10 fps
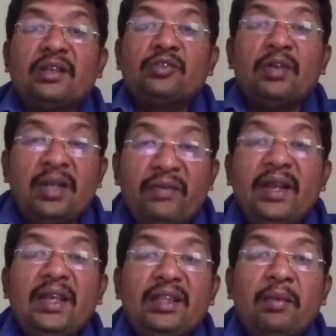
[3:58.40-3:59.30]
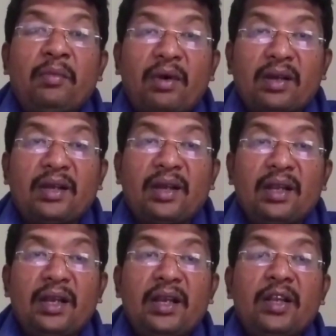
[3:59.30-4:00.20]
So dividing the
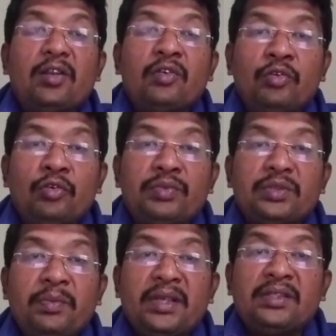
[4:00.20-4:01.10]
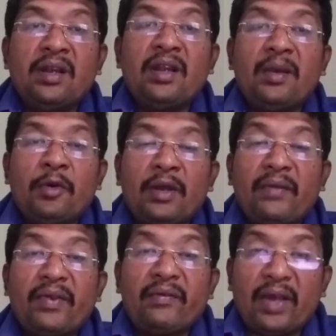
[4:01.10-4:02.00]
market into groups based on
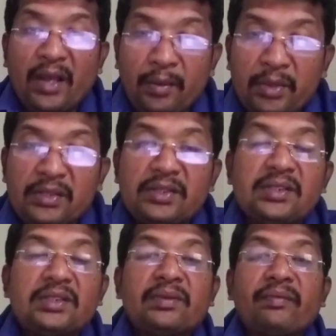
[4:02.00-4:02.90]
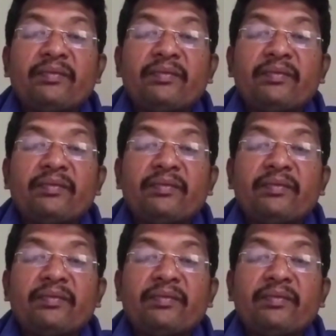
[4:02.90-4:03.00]
demographic variables,